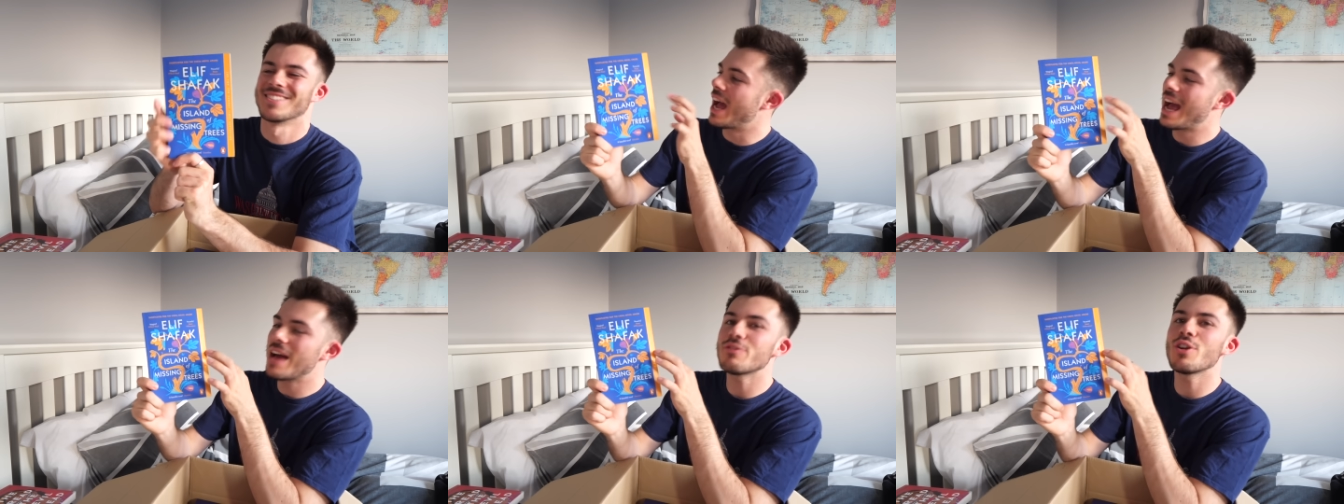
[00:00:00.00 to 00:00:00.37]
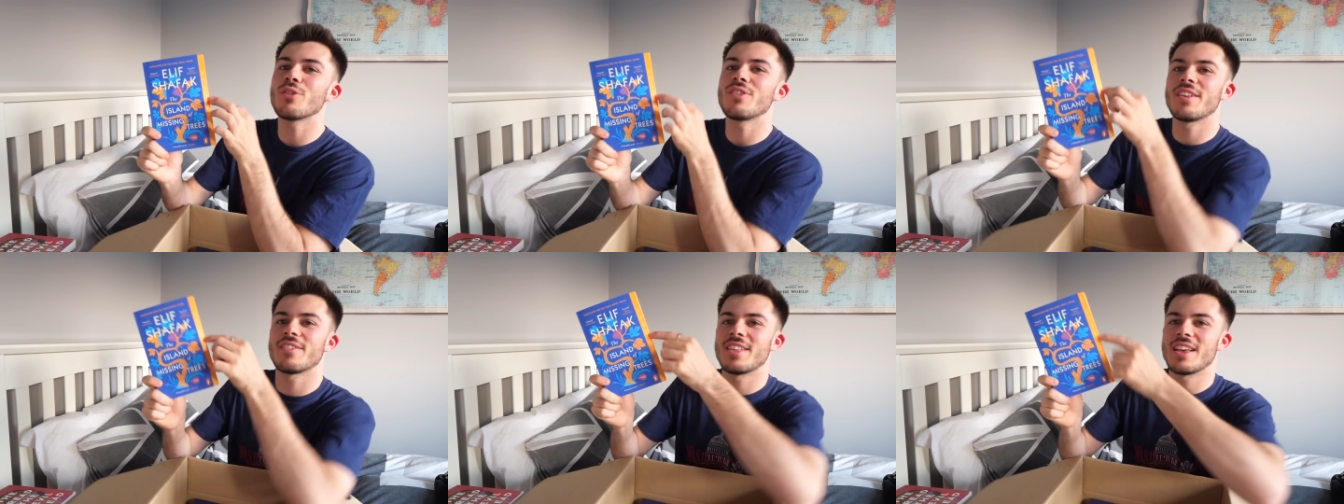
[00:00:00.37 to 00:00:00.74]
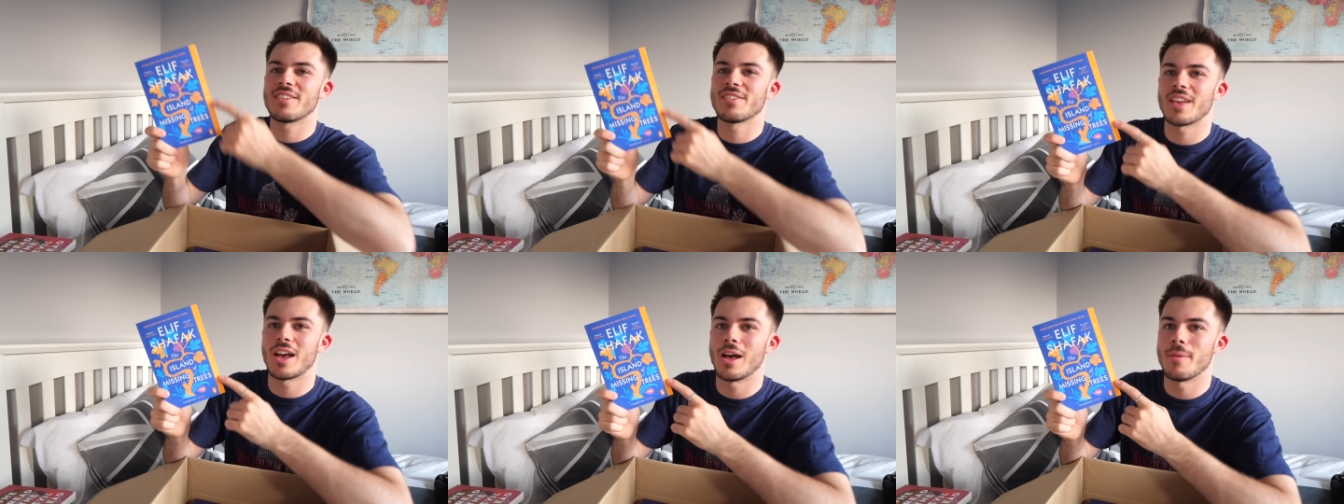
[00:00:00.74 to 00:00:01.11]
I have noticed
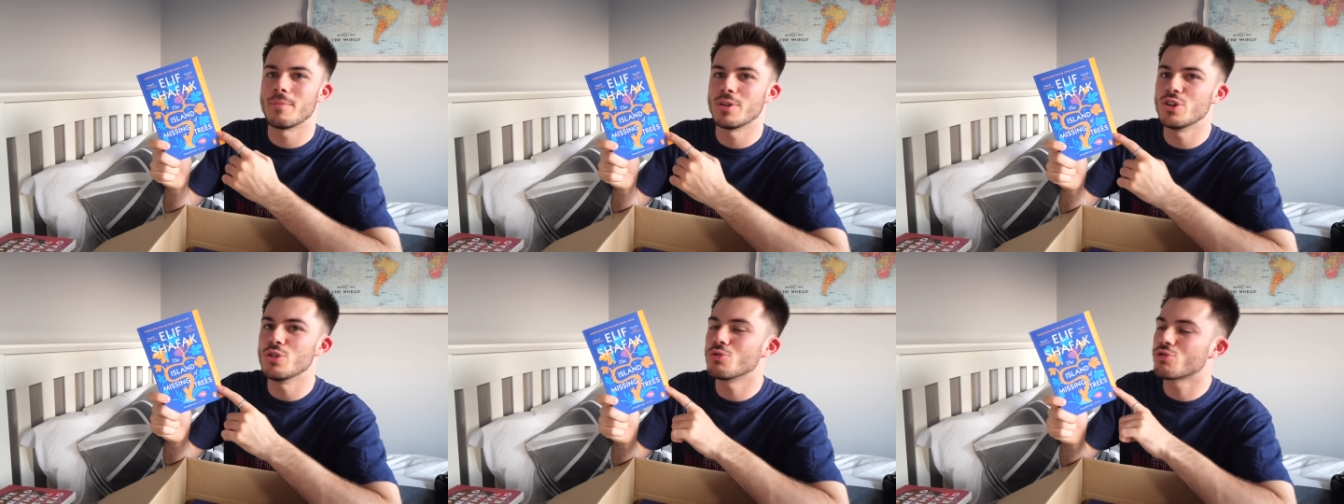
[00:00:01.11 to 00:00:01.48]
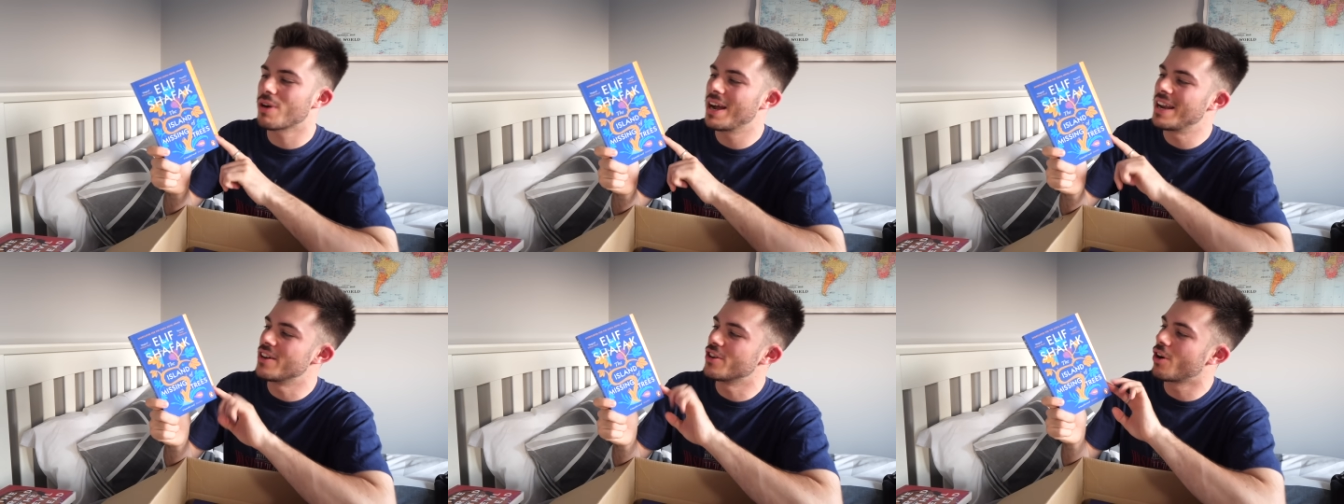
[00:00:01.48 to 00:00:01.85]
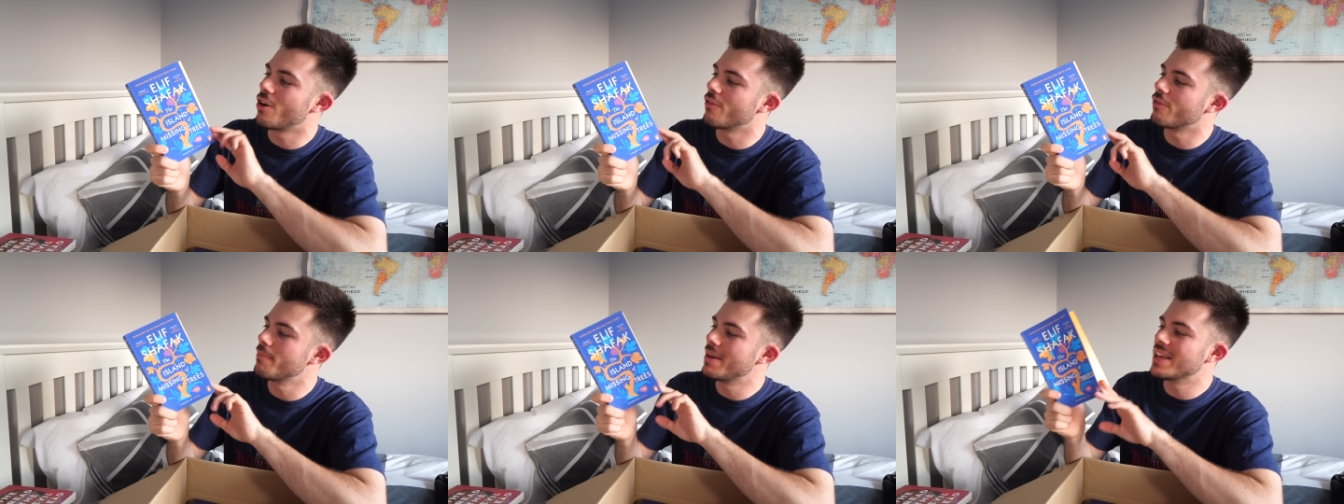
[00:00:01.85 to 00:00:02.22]
this um, new trend
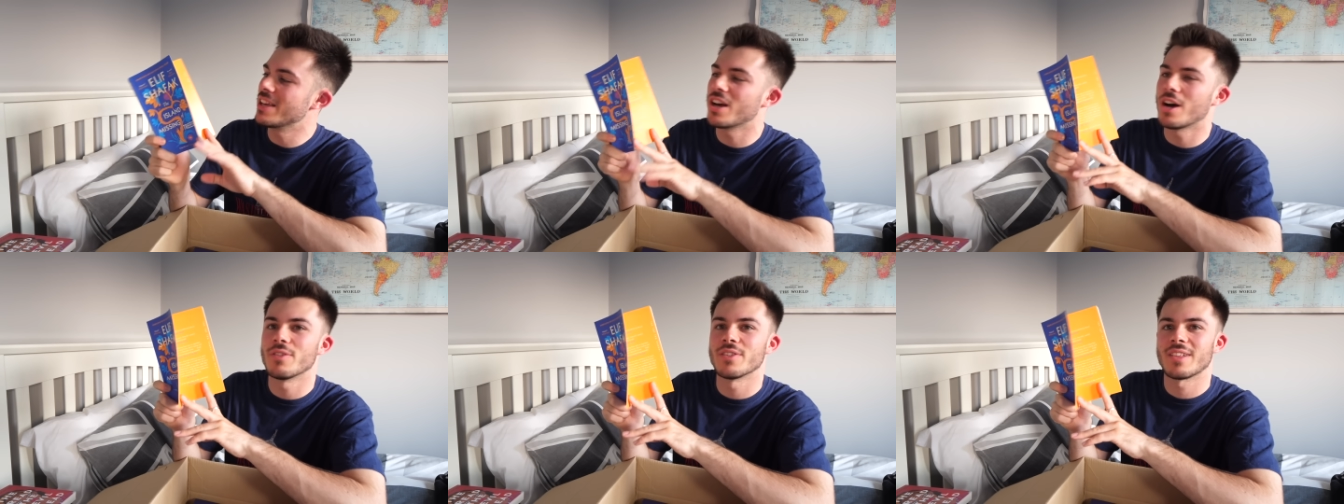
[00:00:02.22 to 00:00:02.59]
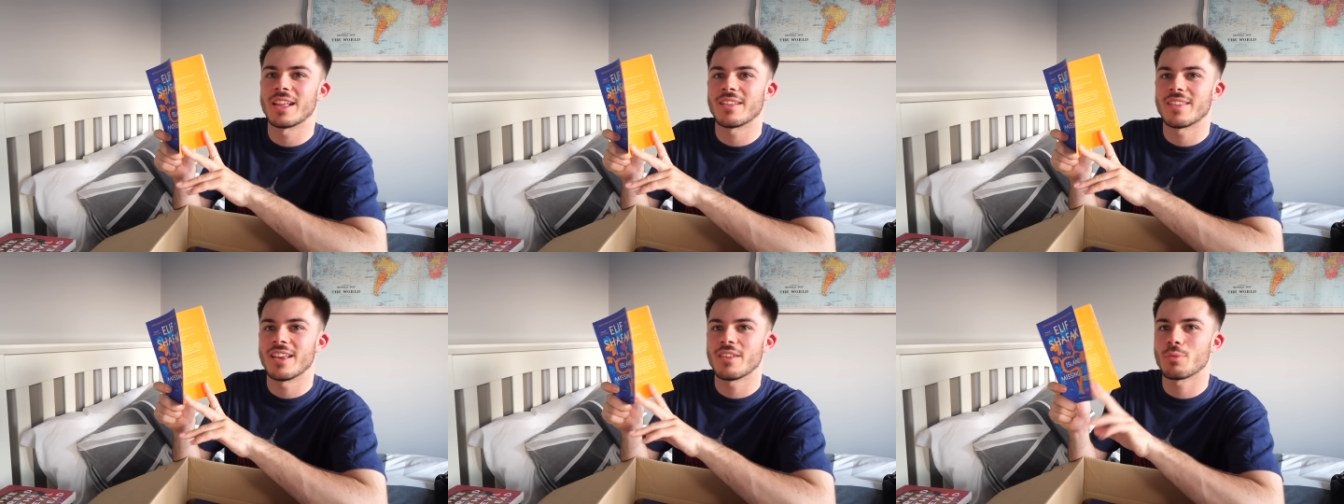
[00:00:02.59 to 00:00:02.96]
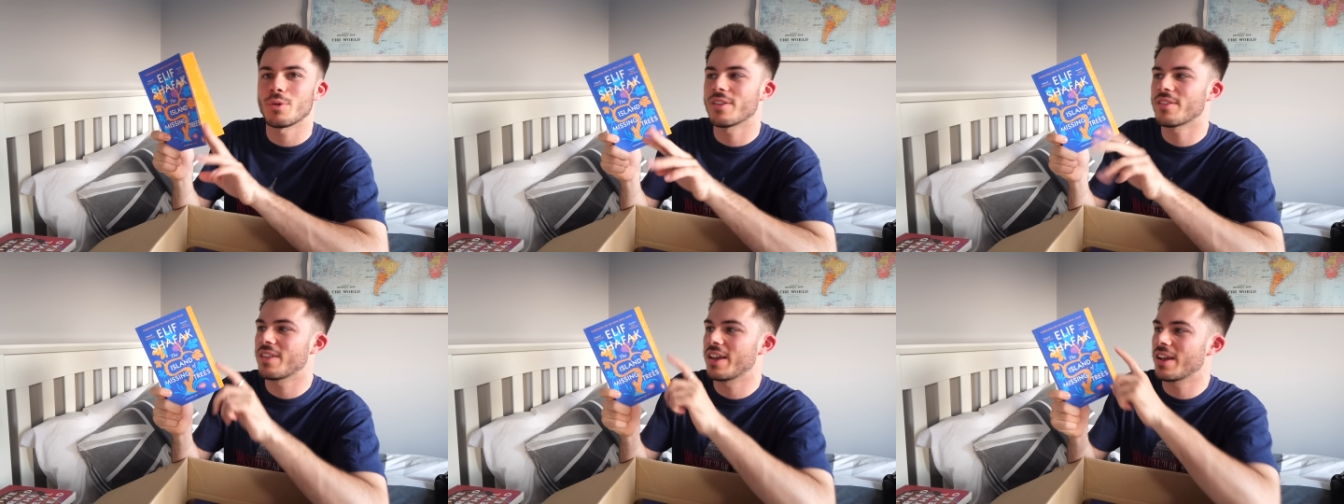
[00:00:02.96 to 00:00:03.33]
of making covers like this, where
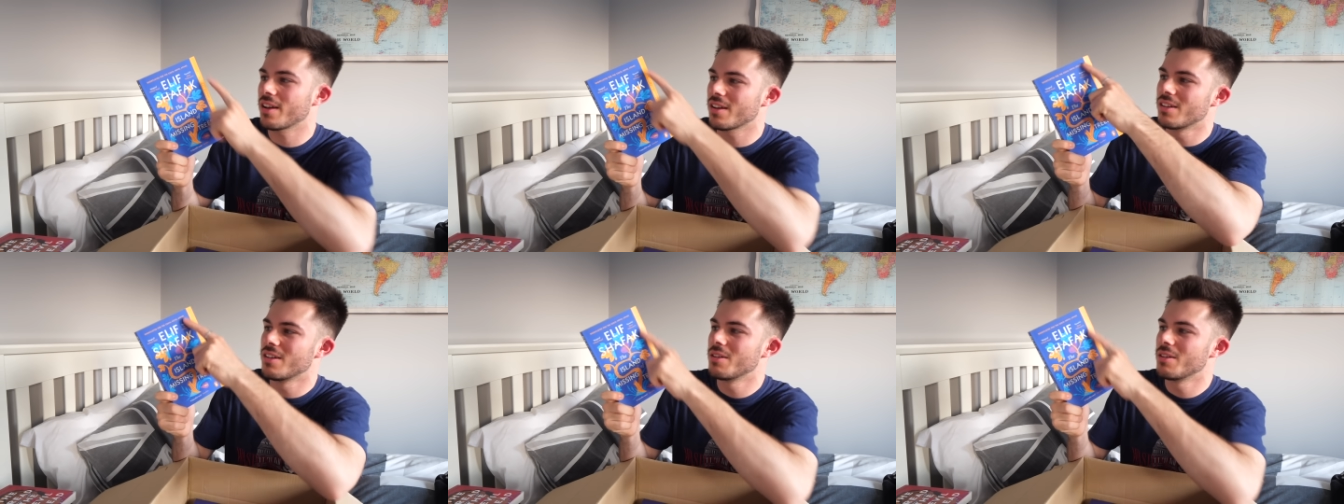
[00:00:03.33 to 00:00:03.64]
it's like